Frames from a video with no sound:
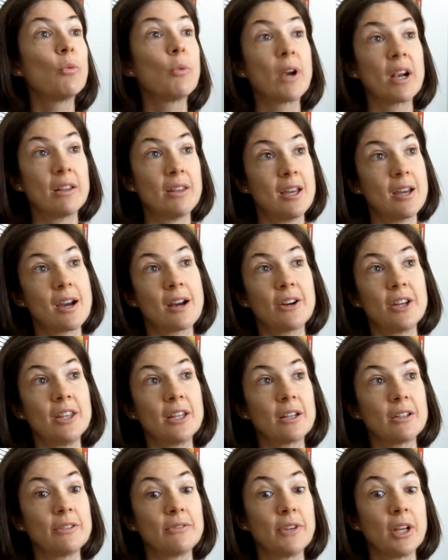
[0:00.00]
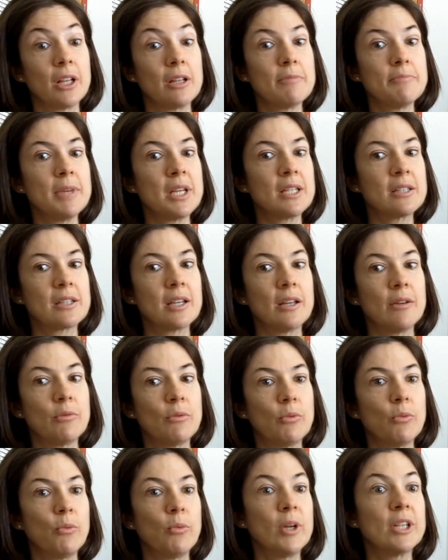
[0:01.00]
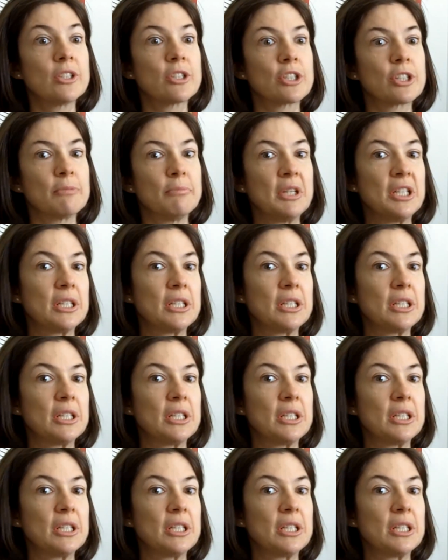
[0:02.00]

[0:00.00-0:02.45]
where they are in their development, and which